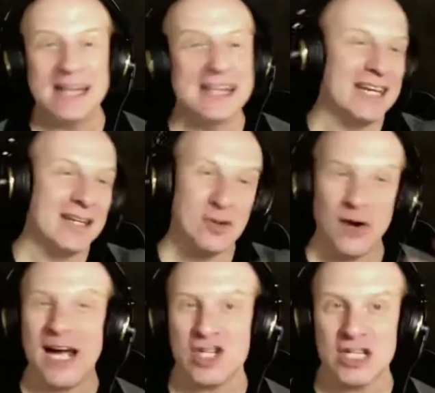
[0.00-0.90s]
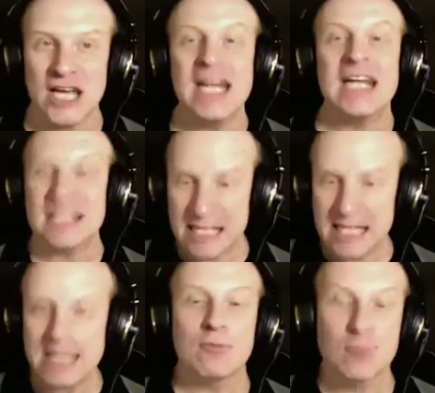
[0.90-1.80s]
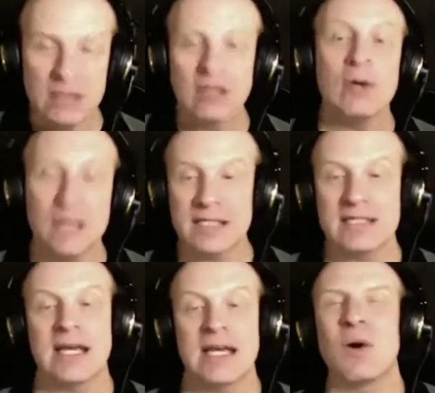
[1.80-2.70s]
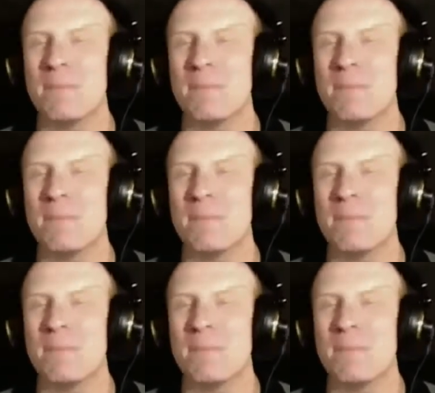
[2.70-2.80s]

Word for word: let it crash again, and keep reloading it, saying, well,